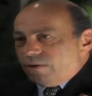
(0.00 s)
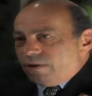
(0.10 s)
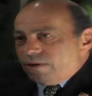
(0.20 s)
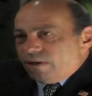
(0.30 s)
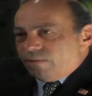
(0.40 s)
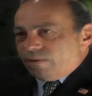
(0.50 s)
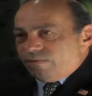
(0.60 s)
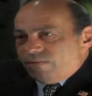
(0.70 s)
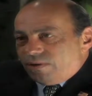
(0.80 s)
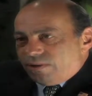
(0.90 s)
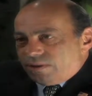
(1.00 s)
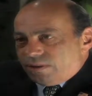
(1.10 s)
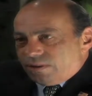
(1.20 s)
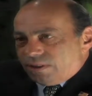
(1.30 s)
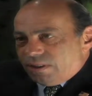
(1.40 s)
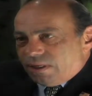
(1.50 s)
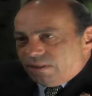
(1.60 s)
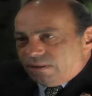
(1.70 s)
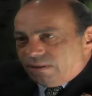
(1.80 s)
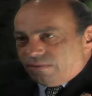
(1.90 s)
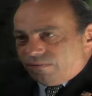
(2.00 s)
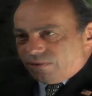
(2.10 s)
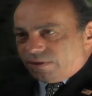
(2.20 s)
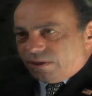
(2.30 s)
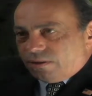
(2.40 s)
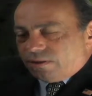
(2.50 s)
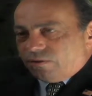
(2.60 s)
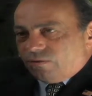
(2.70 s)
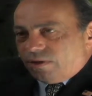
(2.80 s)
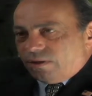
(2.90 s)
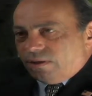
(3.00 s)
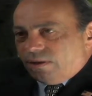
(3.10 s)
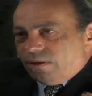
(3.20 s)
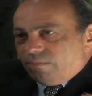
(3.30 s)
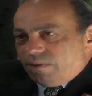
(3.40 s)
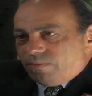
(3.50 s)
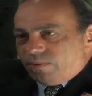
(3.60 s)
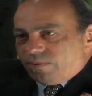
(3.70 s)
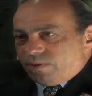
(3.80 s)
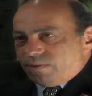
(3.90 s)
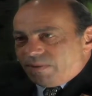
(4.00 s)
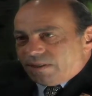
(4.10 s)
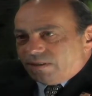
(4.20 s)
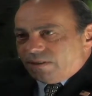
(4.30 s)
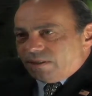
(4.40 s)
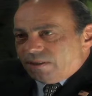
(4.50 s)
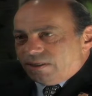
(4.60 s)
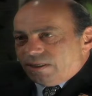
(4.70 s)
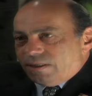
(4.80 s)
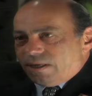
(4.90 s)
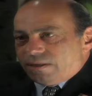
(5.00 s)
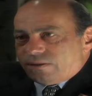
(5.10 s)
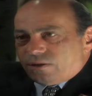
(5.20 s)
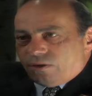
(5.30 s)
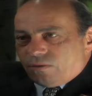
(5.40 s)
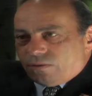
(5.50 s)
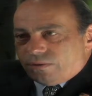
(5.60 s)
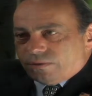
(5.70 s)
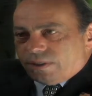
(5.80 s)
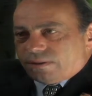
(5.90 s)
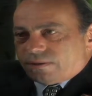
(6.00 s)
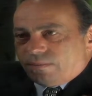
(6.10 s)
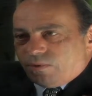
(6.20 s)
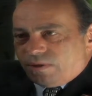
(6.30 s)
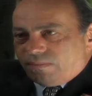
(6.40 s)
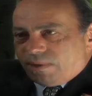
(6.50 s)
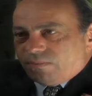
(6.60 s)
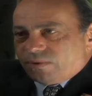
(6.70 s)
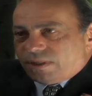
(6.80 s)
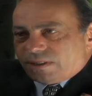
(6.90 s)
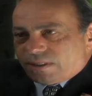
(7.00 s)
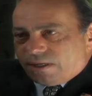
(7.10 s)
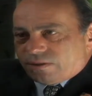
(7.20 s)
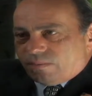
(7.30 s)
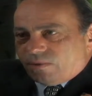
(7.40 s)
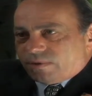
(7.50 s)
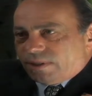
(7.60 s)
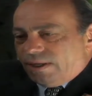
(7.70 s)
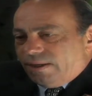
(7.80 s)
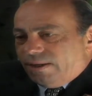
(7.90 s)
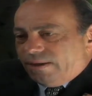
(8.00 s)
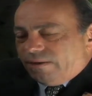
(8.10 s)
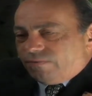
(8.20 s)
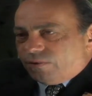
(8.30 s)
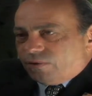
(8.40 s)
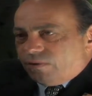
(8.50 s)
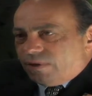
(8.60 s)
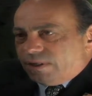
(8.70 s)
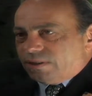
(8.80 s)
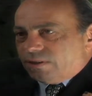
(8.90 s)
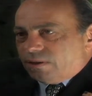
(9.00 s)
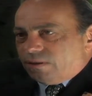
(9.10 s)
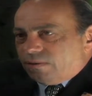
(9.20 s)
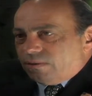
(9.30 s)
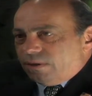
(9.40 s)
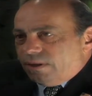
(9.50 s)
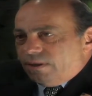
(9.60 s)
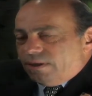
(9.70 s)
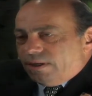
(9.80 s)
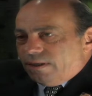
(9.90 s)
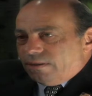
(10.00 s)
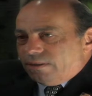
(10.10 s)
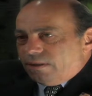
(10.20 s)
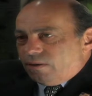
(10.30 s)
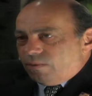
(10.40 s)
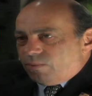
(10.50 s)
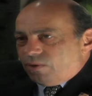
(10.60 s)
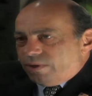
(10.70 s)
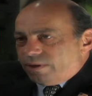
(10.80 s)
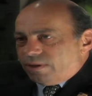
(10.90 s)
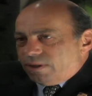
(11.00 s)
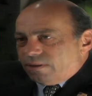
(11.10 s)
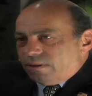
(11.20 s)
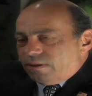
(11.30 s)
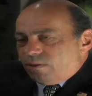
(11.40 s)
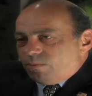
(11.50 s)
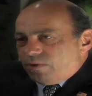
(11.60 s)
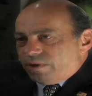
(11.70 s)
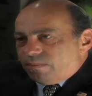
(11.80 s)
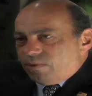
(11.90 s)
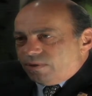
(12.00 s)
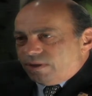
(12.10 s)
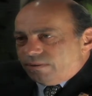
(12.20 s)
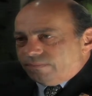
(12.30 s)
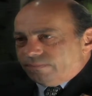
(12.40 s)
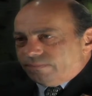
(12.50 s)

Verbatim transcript: one thing that we're very insistent on at First Data is to treat people with respect and dignity, and that's shareholders, that's community members, that's customers, and for sure that's each other and uh, our employee uh, in our employee community.